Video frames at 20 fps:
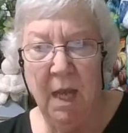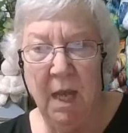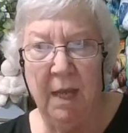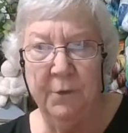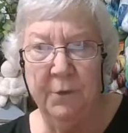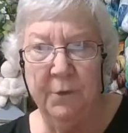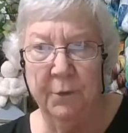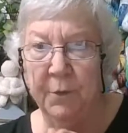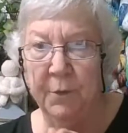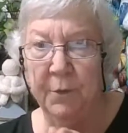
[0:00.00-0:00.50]
I
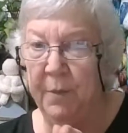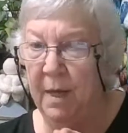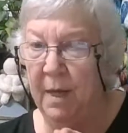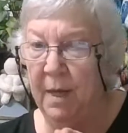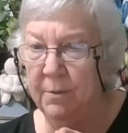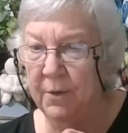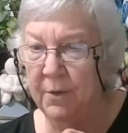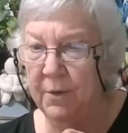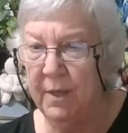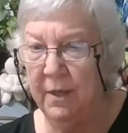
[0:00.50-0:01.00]
know that
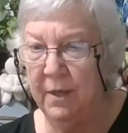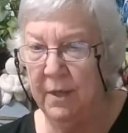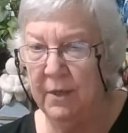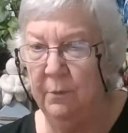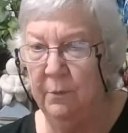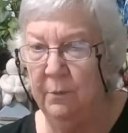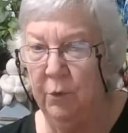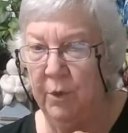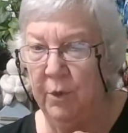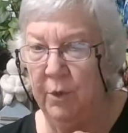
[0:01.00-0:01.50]
Pebbles
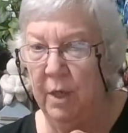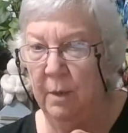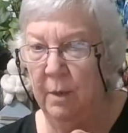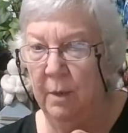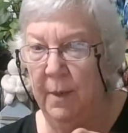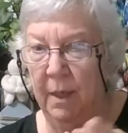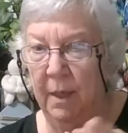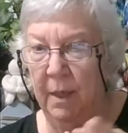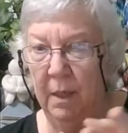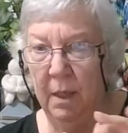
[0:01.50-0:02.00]
has more
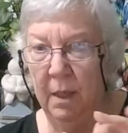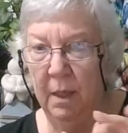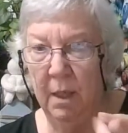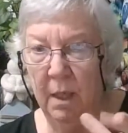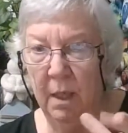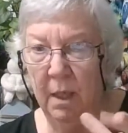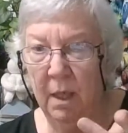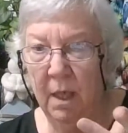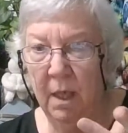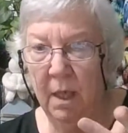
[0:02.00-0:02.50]
coming,
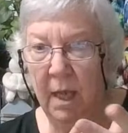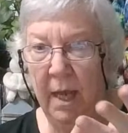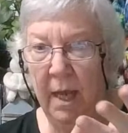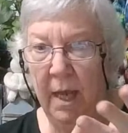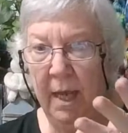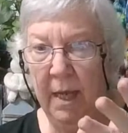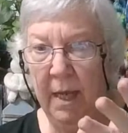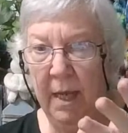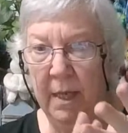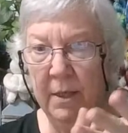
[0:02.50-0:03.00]

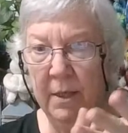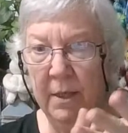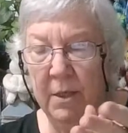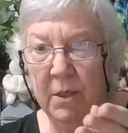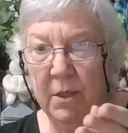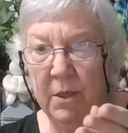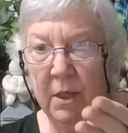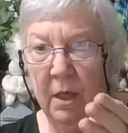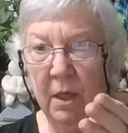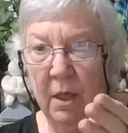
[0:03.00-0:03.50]

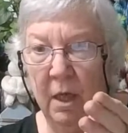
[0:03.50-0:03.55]
and